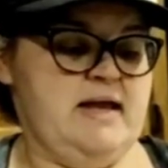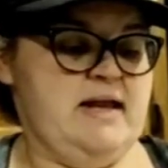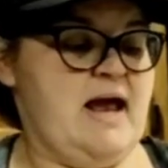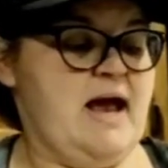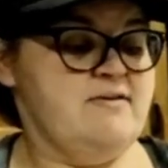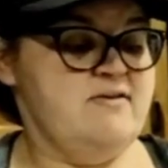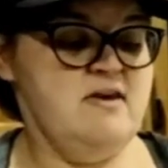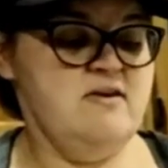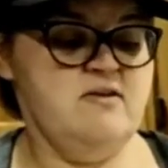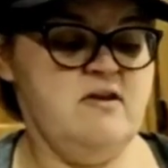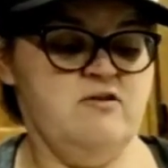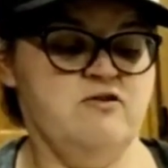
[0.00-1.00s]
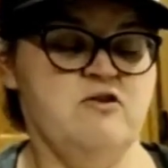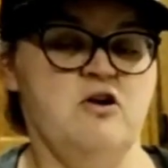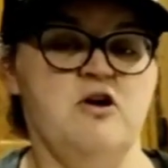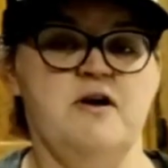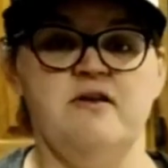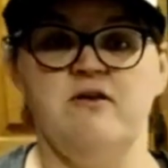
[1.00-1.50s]
Add seasoning. Stir
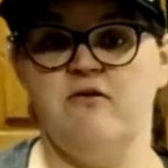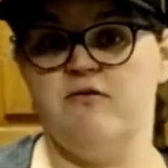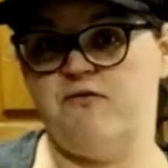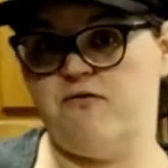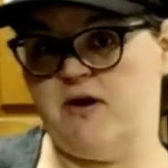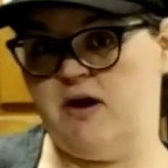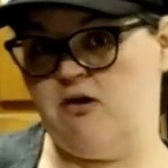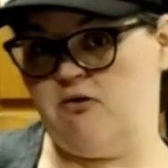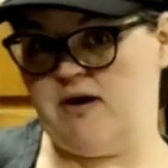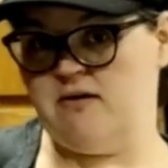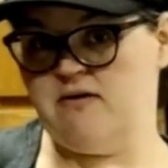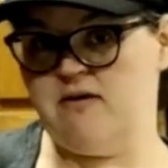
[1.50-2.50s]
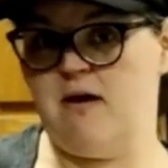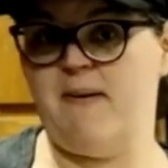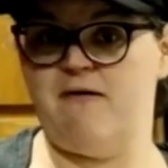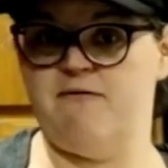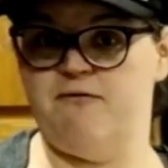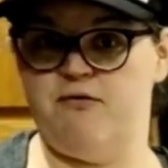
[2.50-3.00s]
until fragrant, about
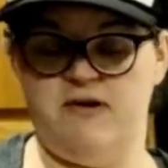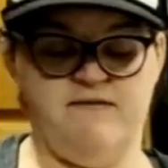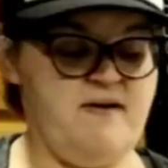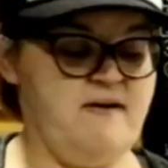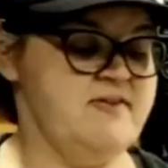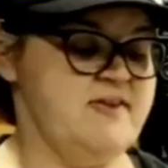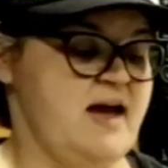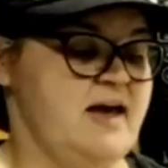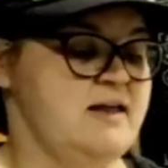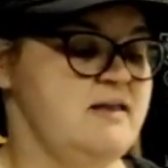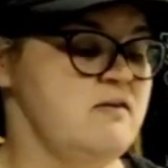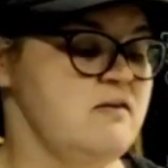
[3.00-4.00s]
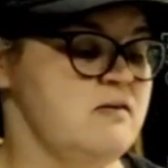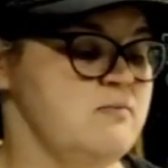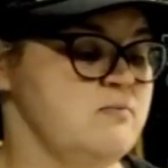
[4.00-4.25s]
45 seconds.